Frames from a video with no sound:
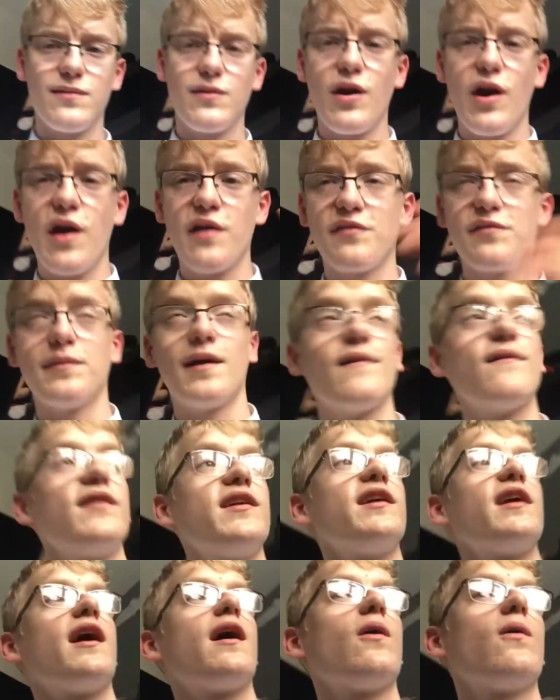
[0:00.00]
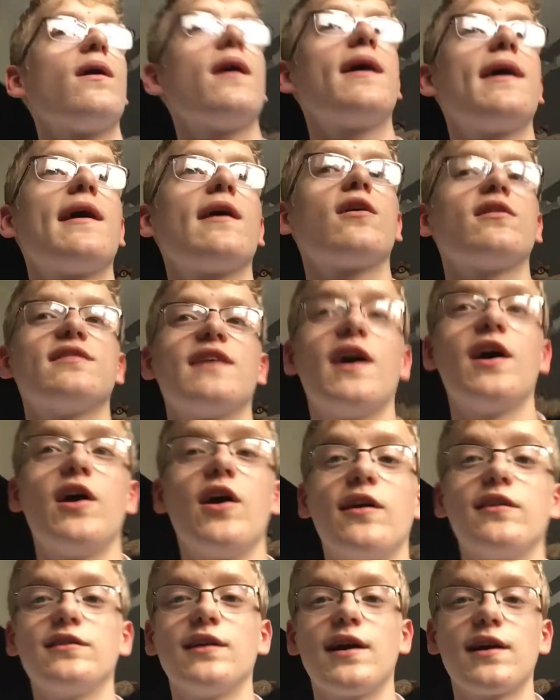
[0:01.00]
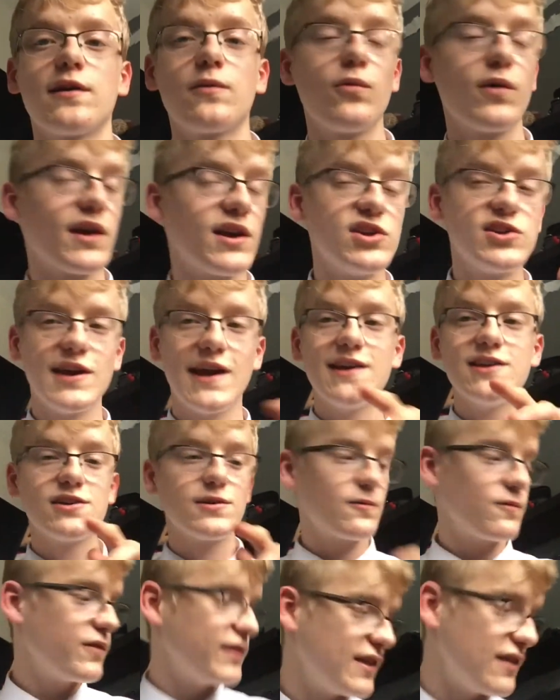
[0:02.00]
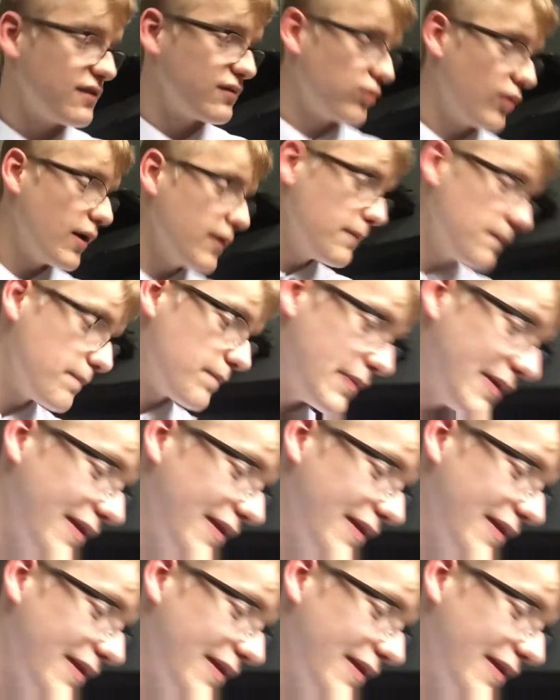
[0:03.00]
heard from that video. Because I heard, like, we can change for this one,